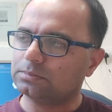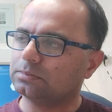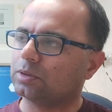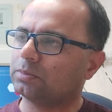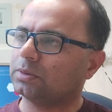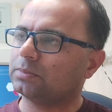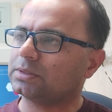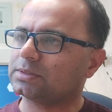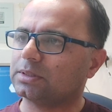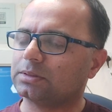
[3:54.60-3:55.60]
problem
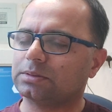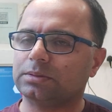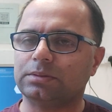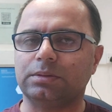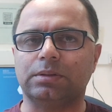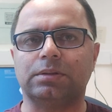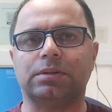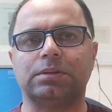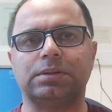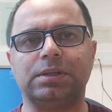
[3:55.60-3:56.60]
is that
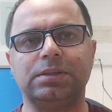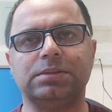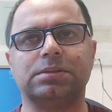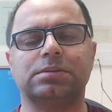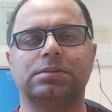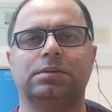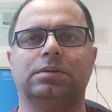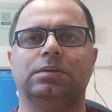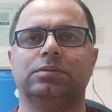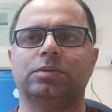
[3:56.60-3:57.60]
these
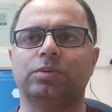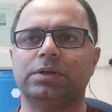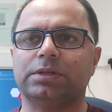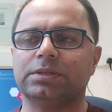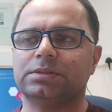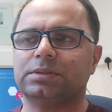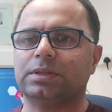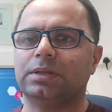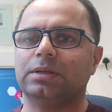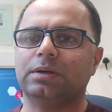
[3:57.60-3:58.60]
thrombolytics,
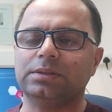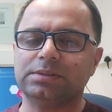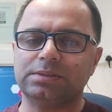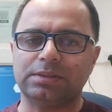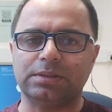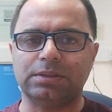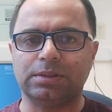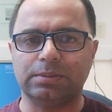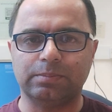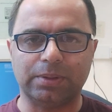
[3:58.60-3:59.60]
they lyse the
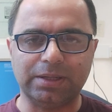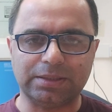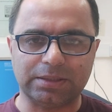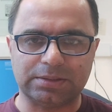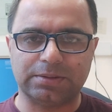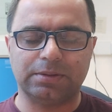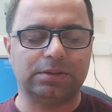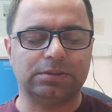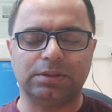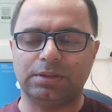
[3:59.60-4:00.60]

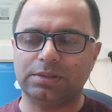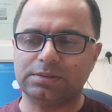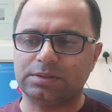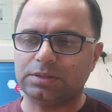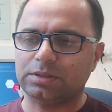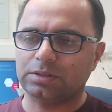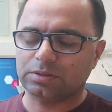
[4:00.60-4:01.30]
they lyse the